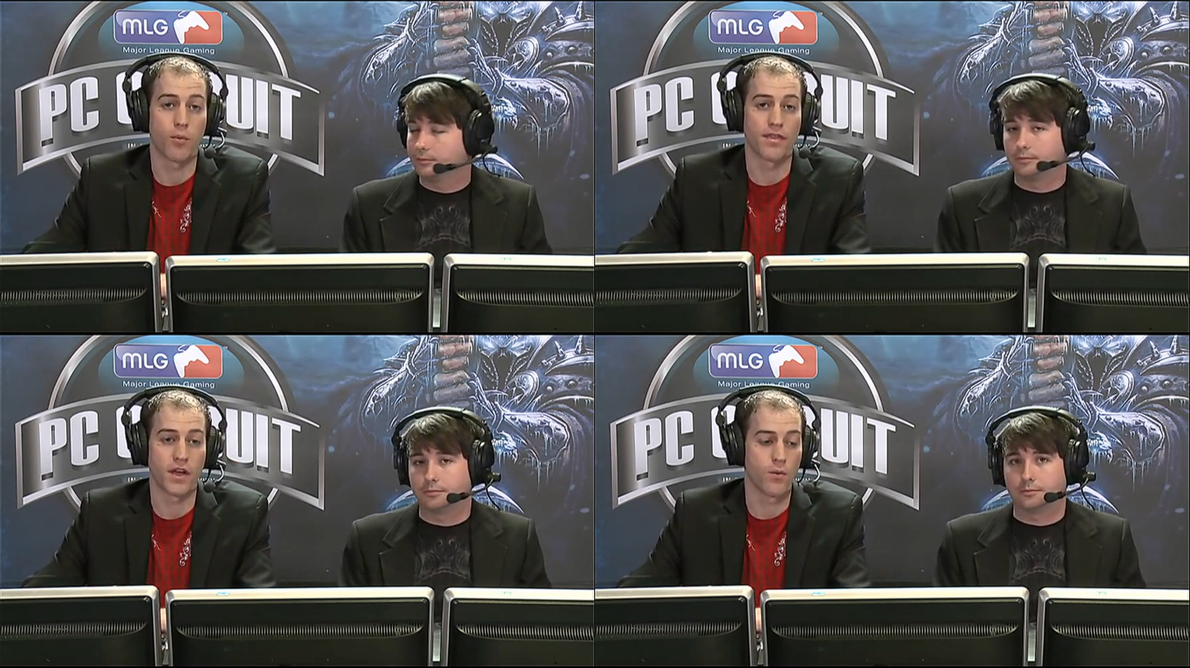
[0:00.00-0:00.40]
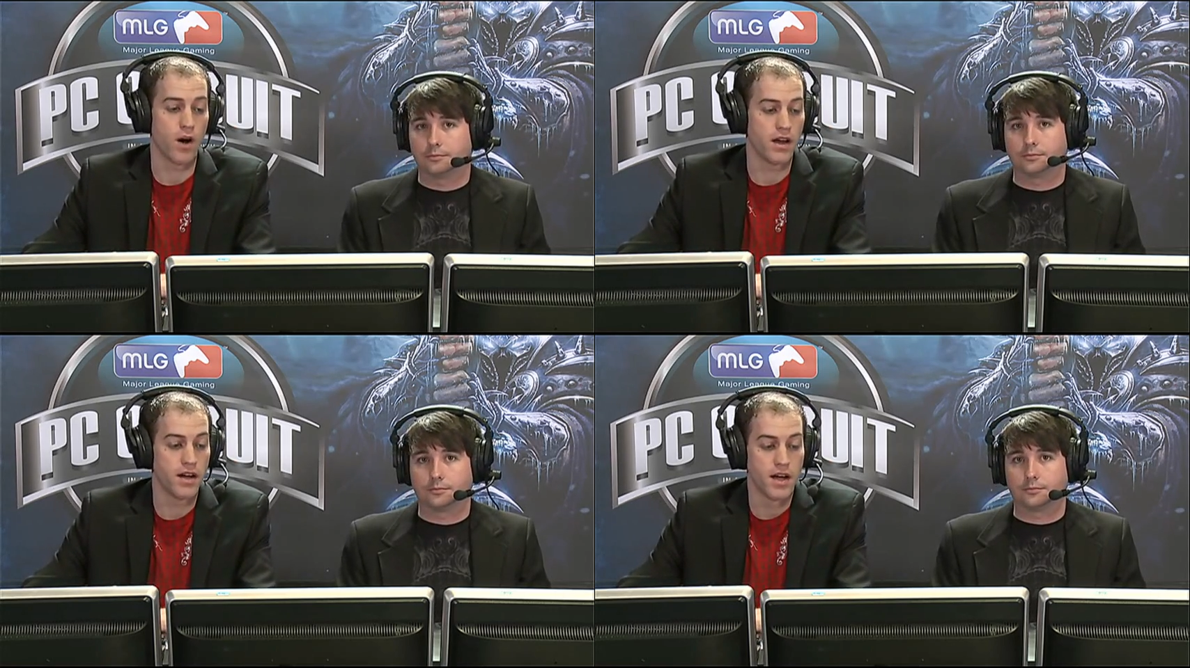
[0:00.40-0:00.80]
Speaker 1: what they
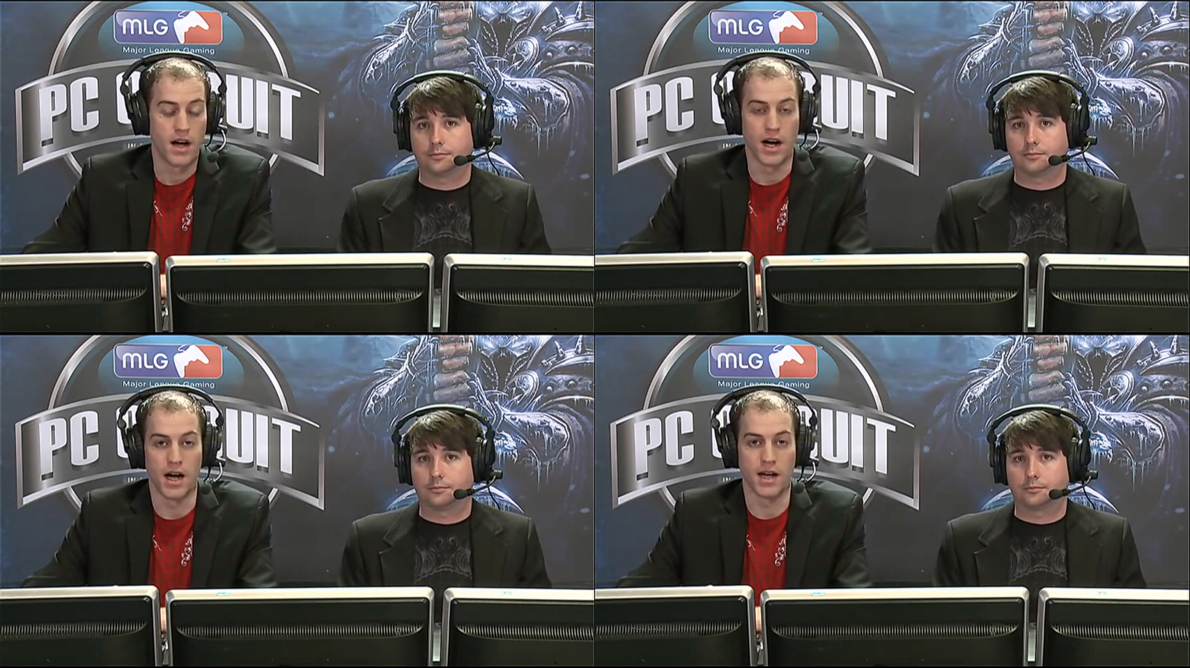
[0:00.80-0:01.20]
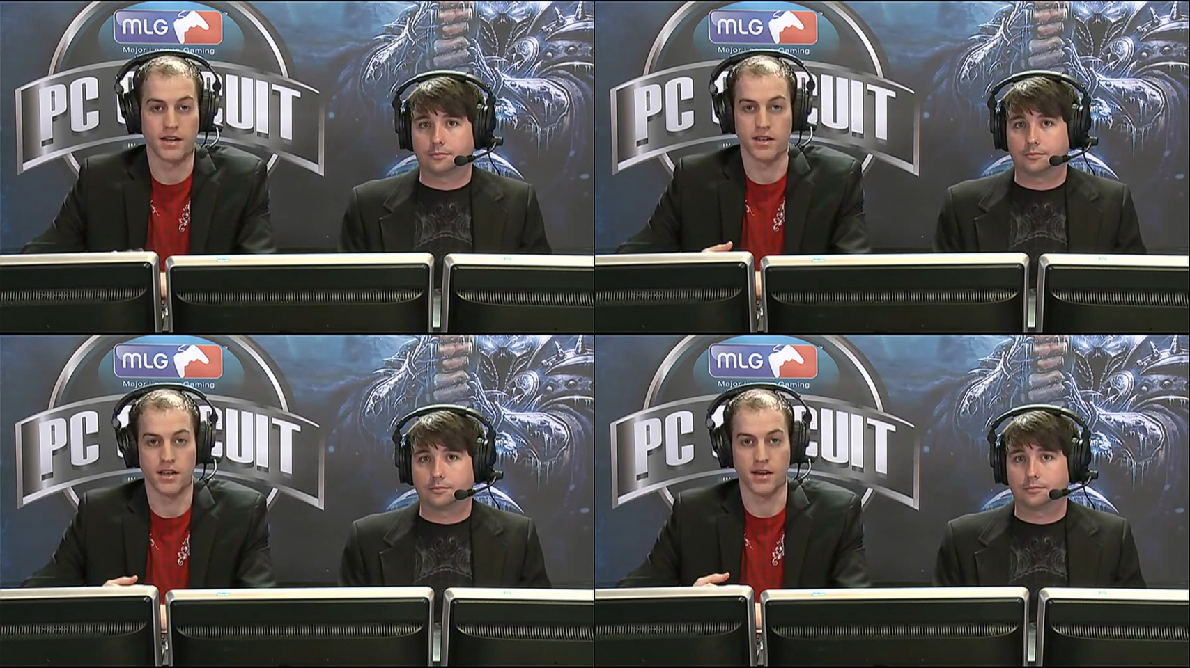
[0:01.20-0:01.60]
want. Uh,
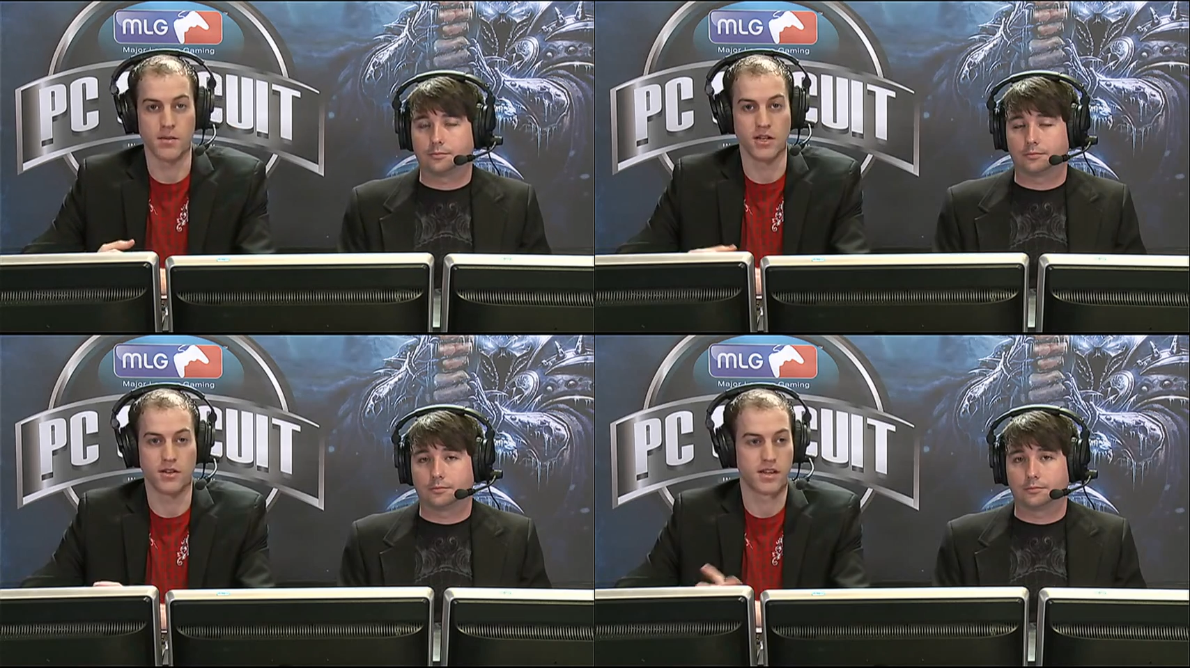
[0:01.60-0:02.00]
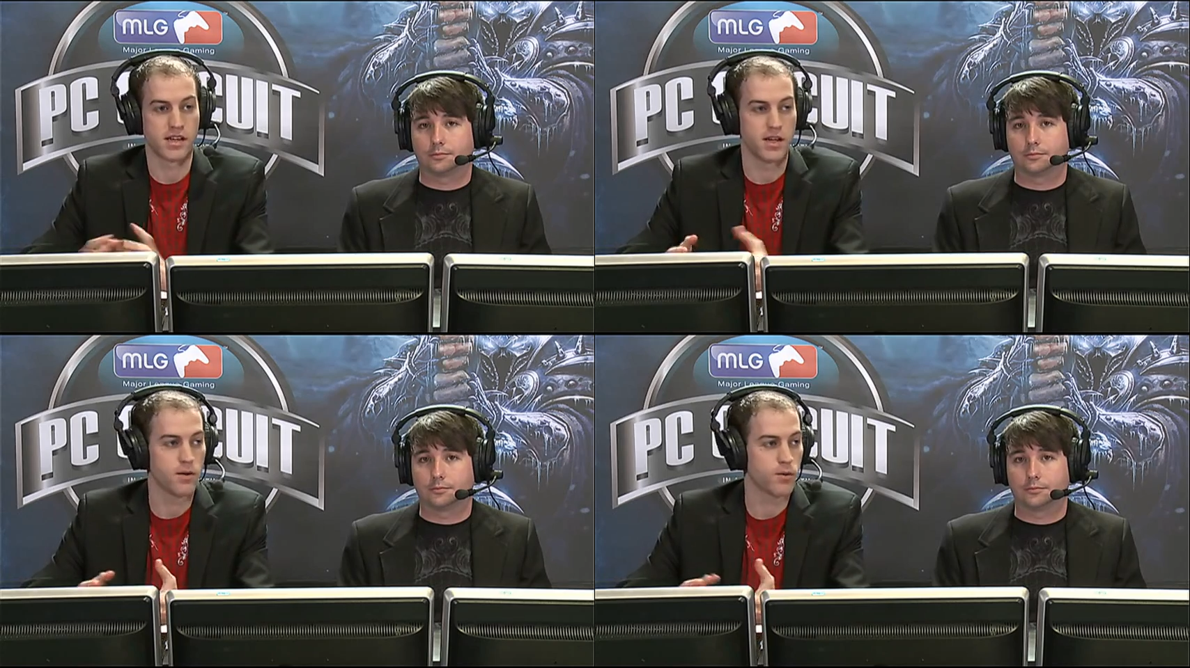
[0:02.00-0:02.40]
I mean,
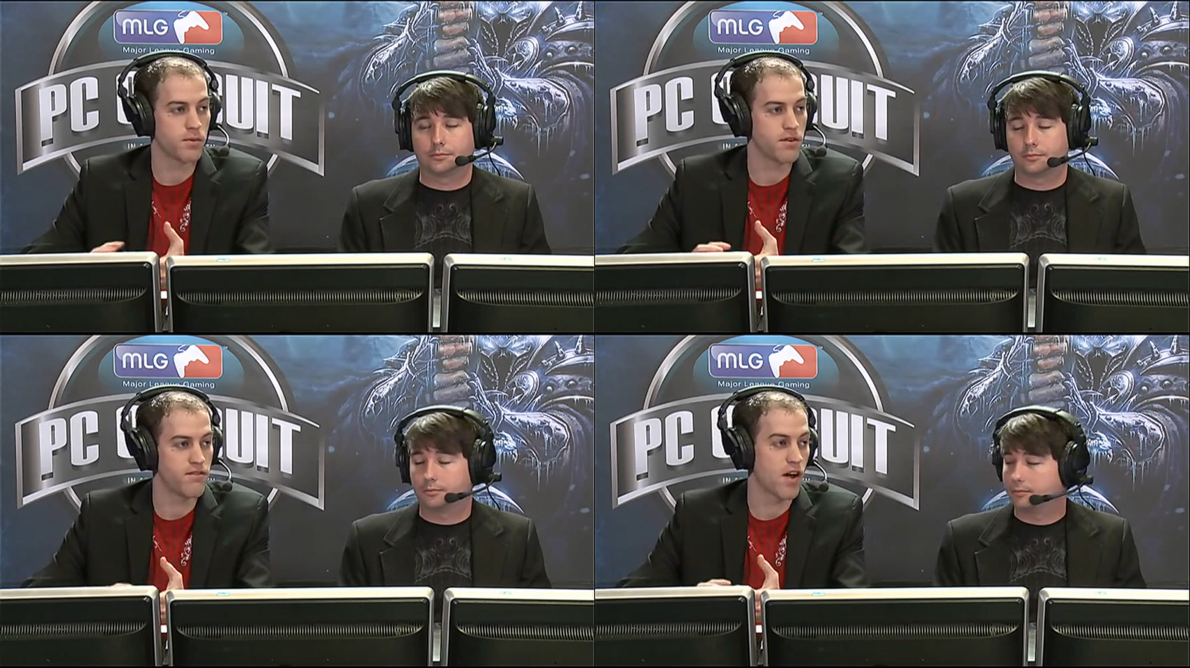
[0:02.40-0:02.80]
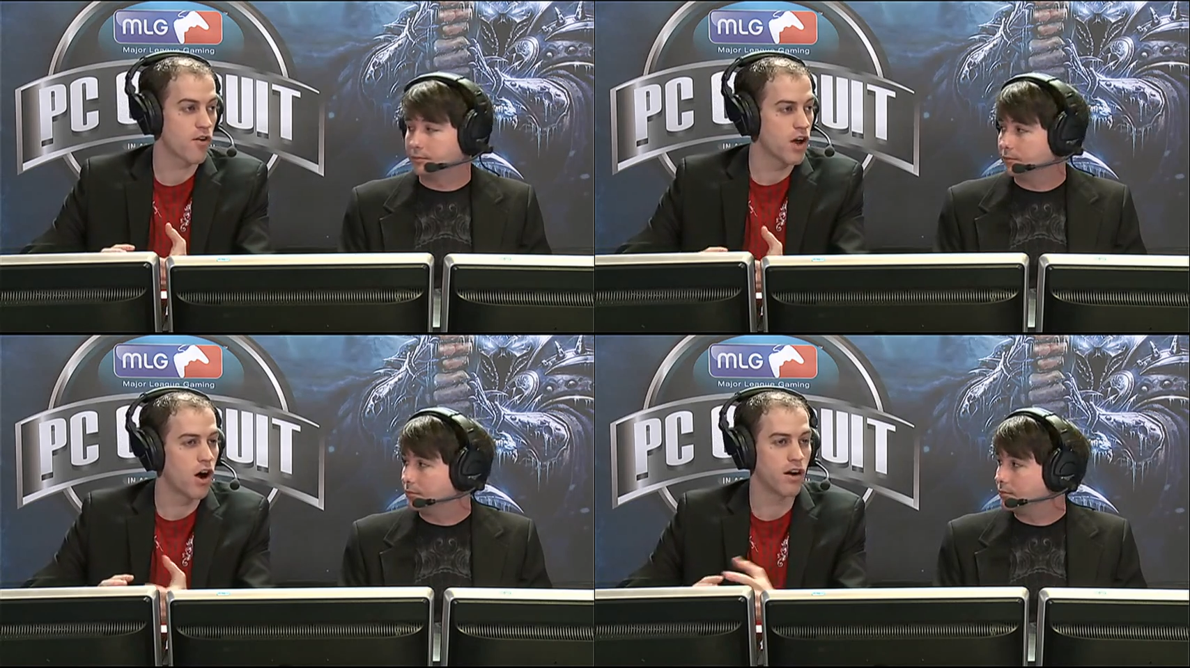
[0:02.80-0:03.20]
it would be
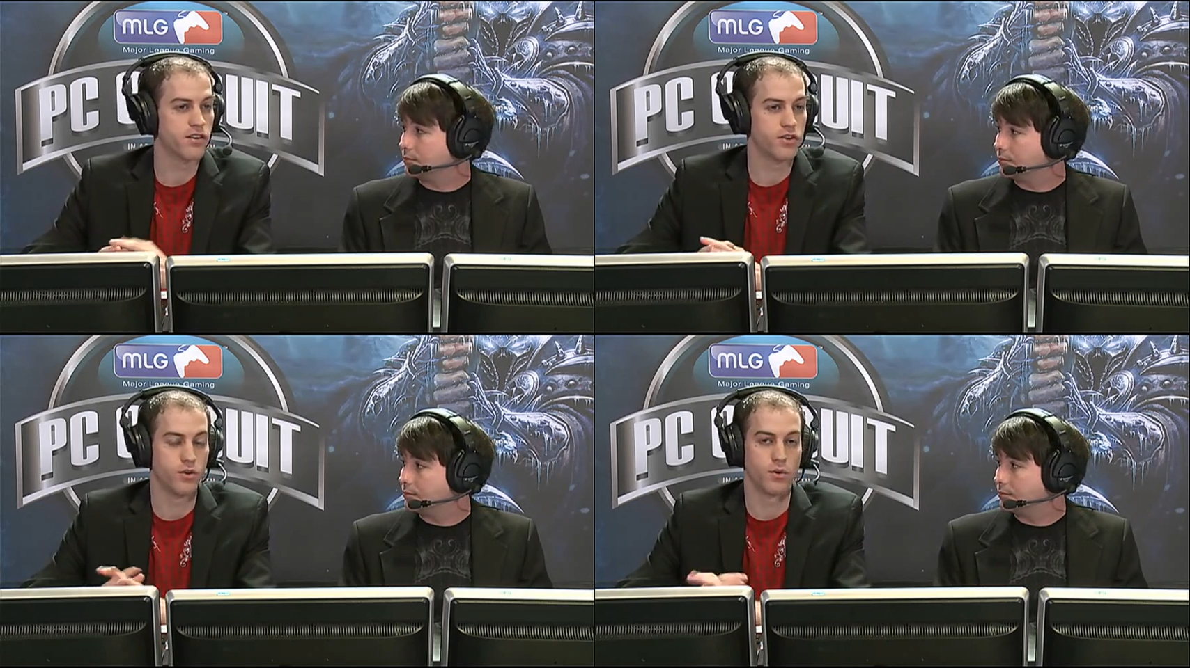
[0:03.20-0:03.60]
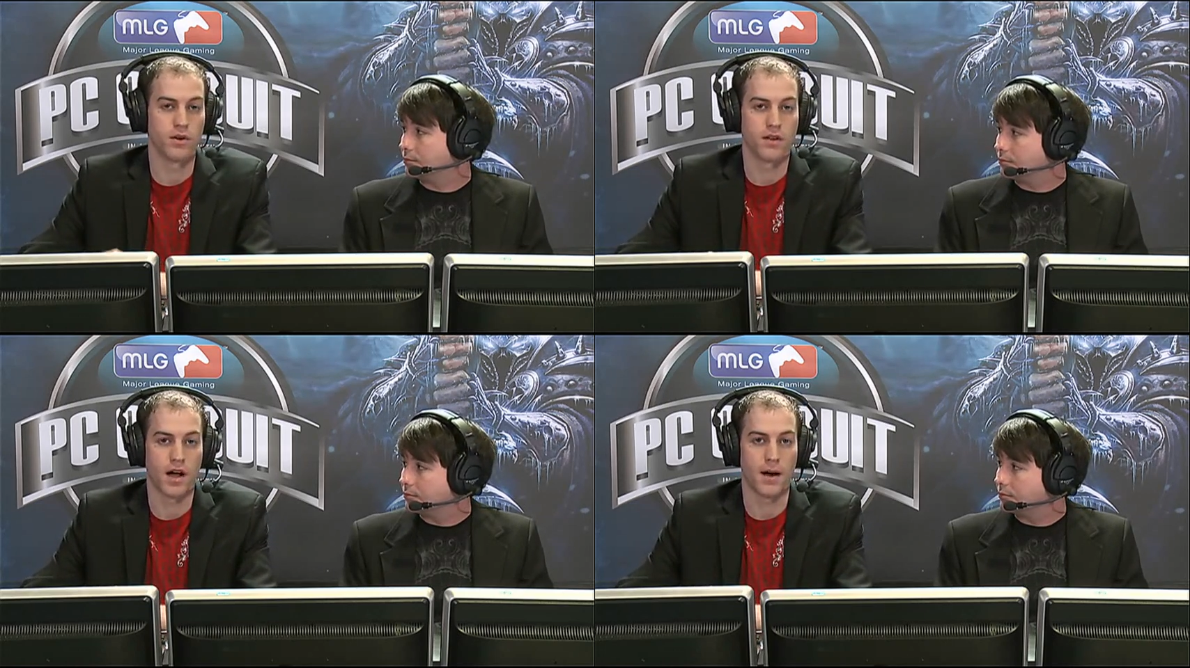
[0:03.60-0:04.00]
very hard to,
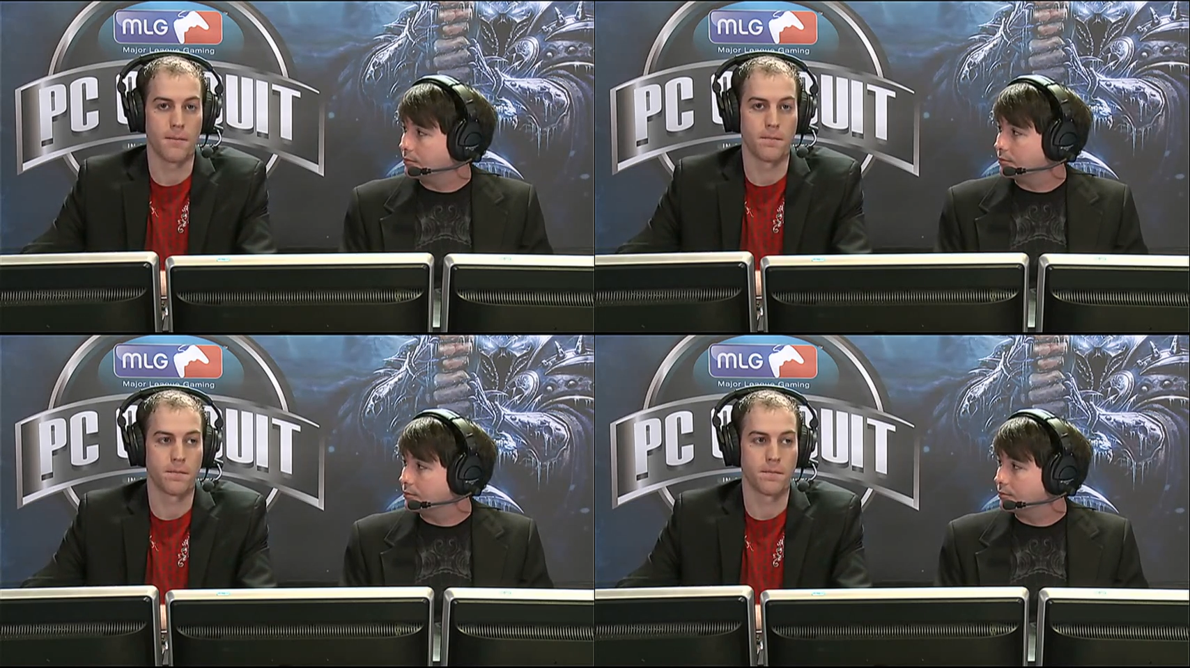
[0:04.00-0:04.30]
uh,